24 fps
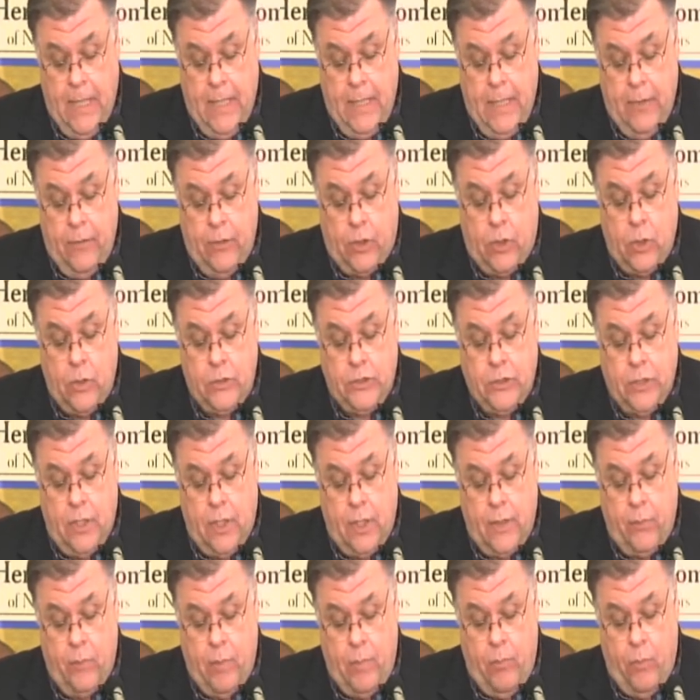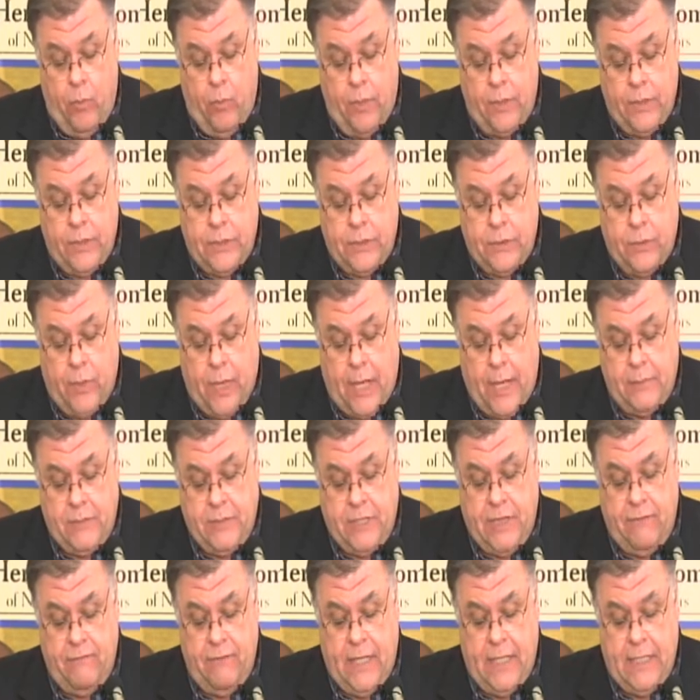The Coast Guard report describes
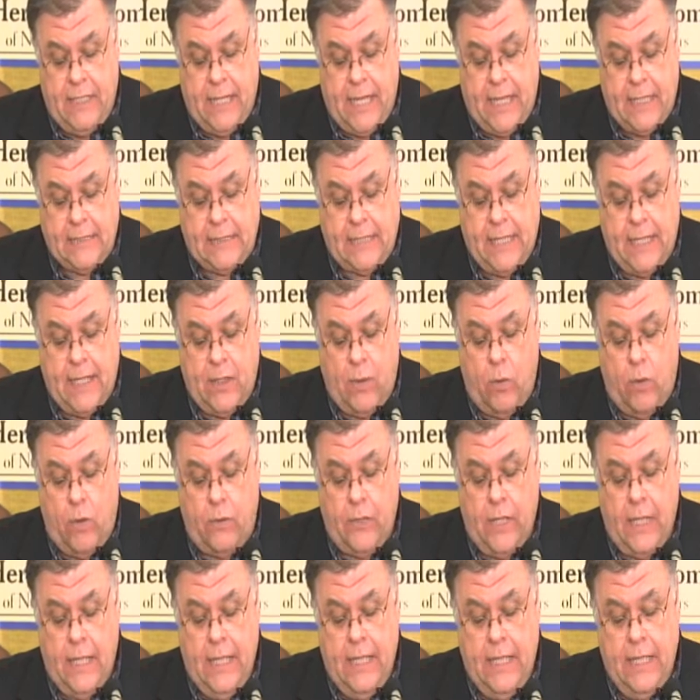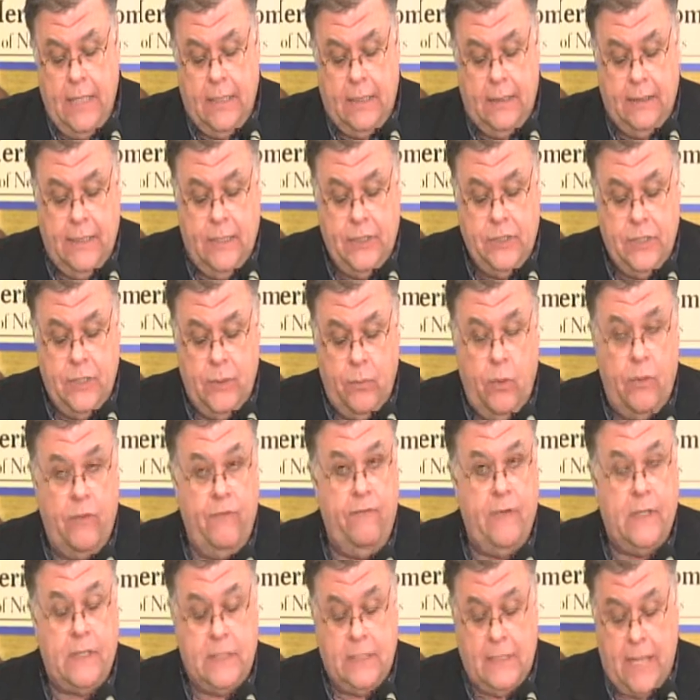the event as a, quote, collision with
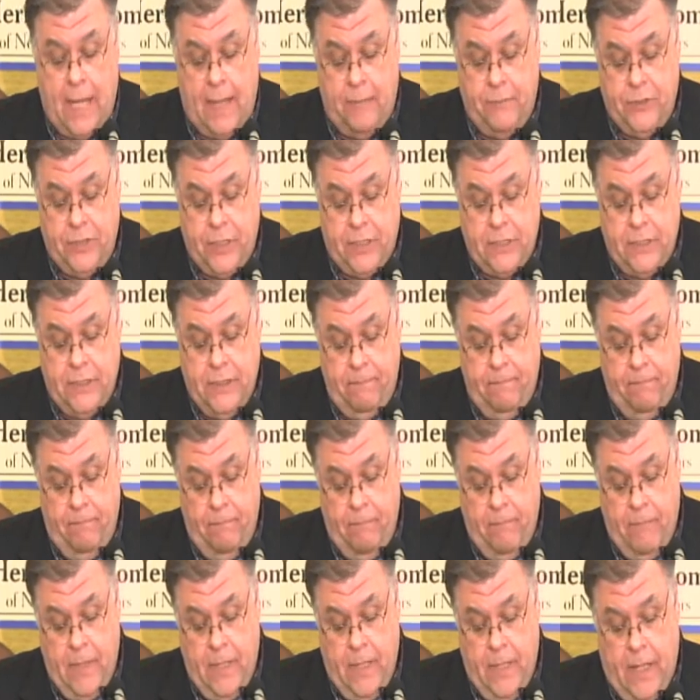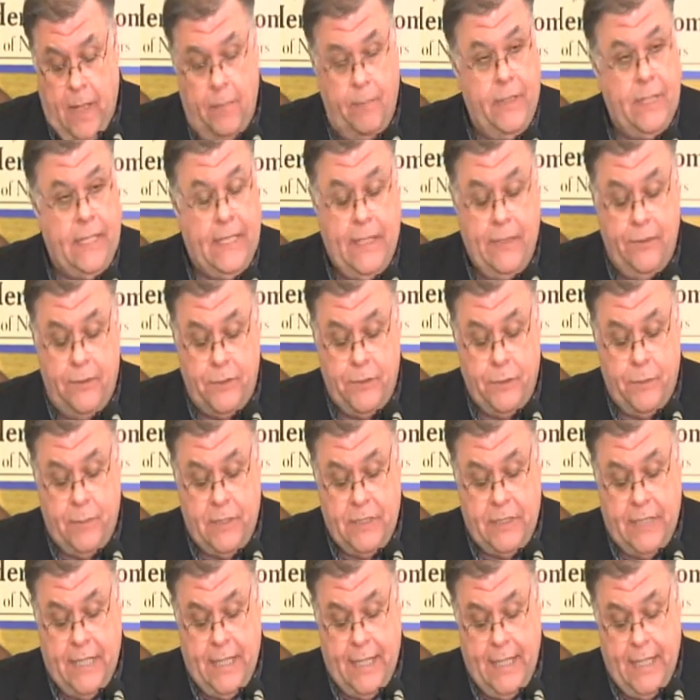fixed object, a beginner's
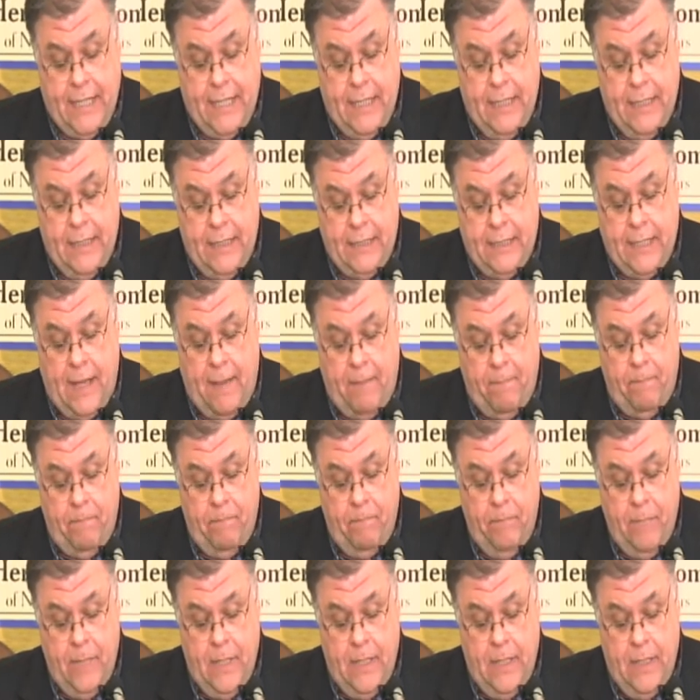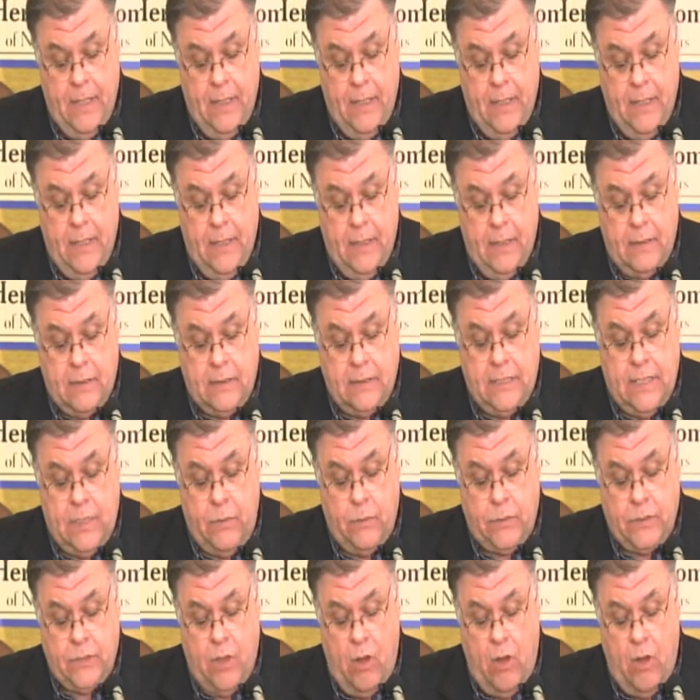mistake, dumb. The sea
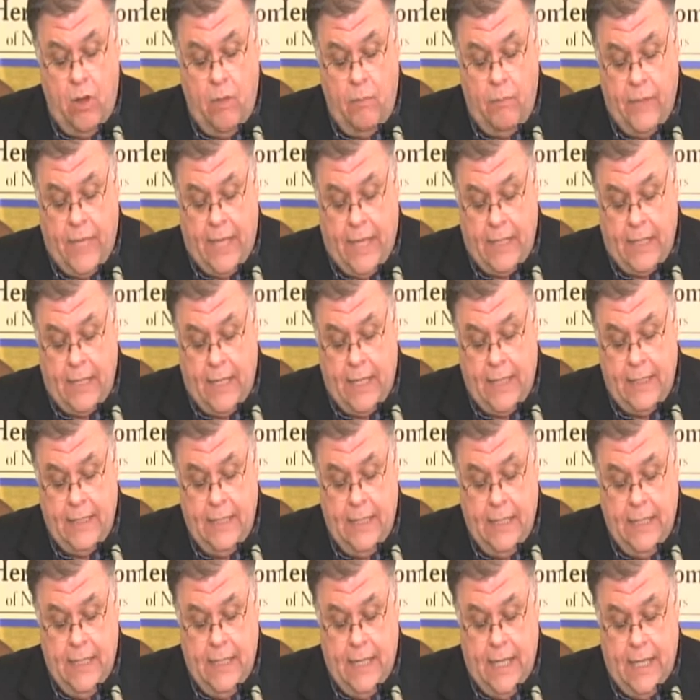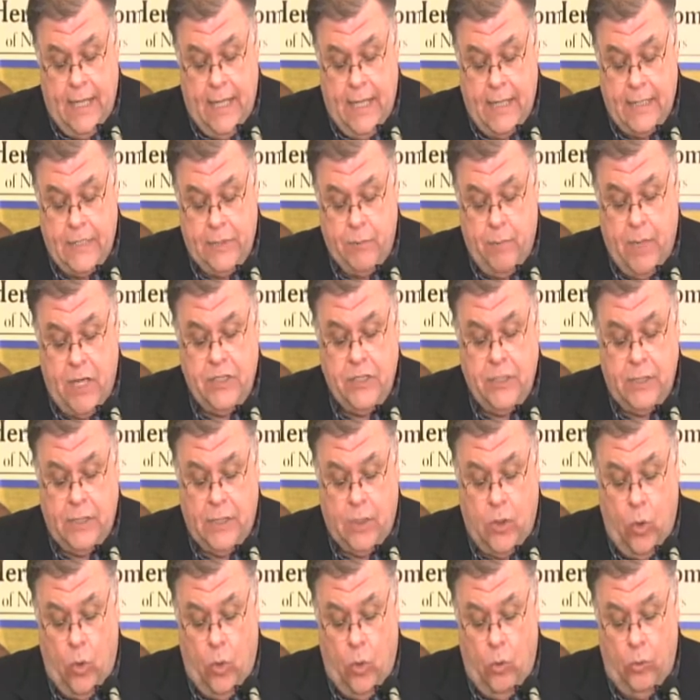was calm that night and not especially
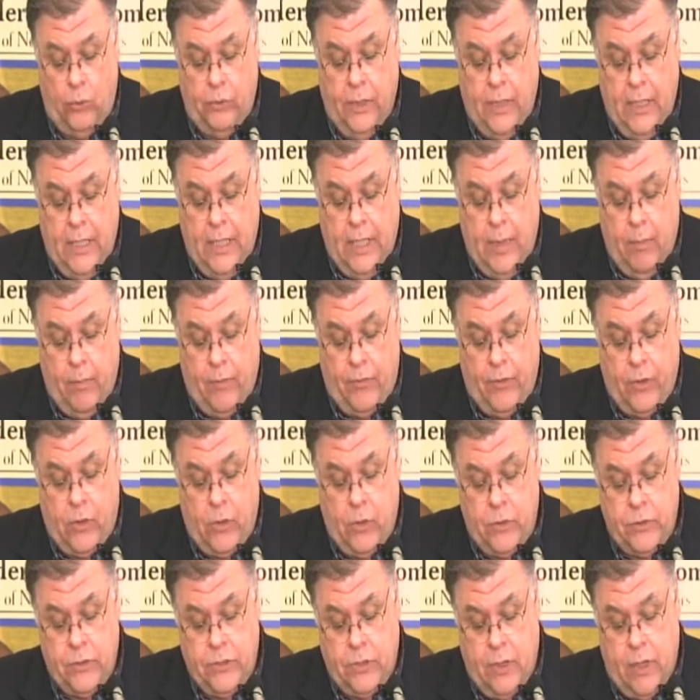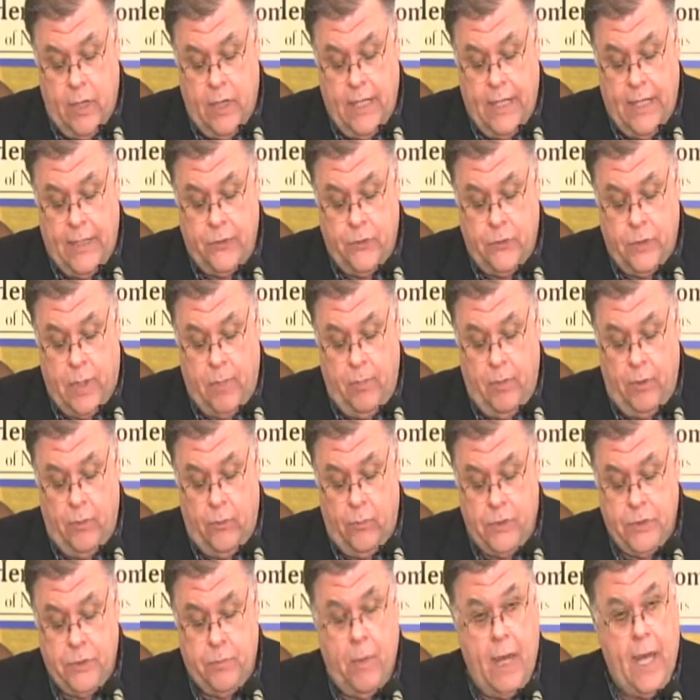cold, but the Coast Guard had trouble
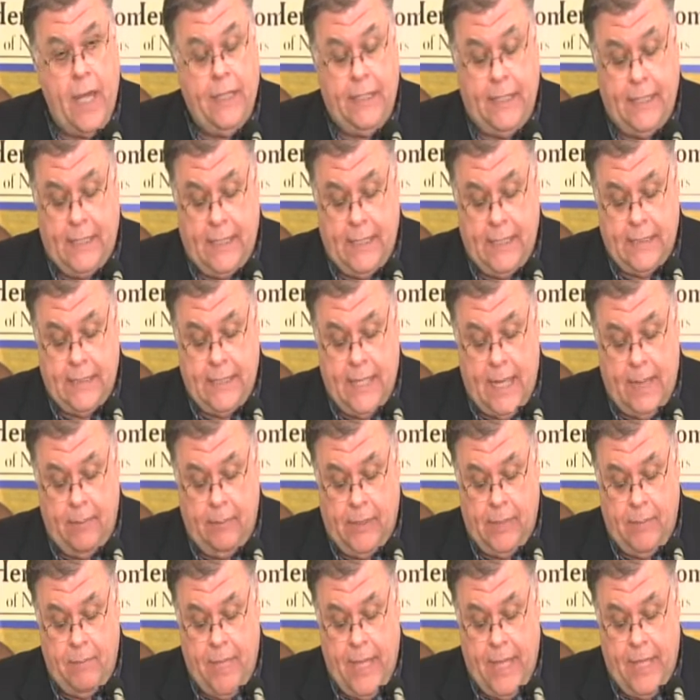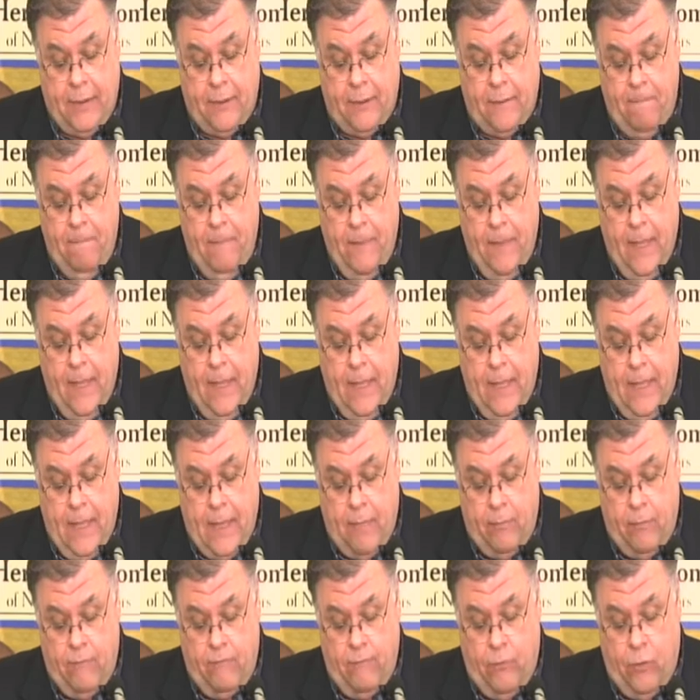responding in a timely manner,
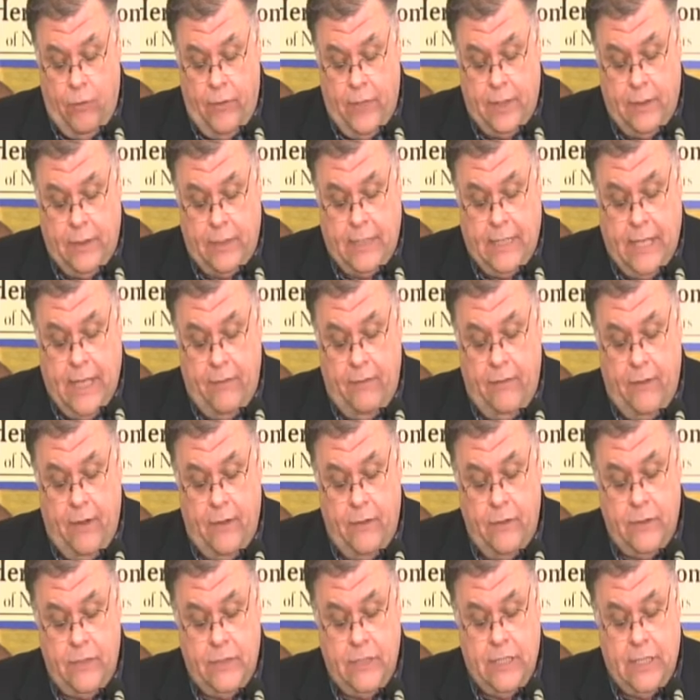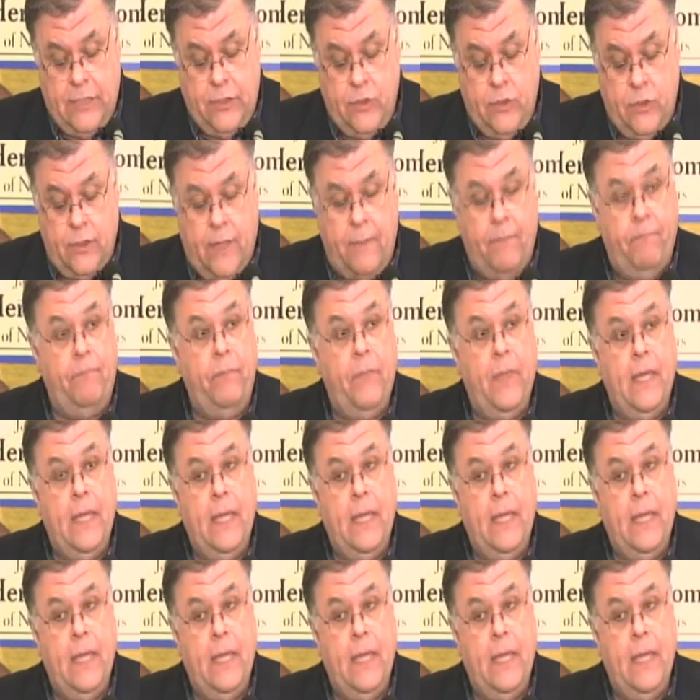and before they could get there, the sea took him.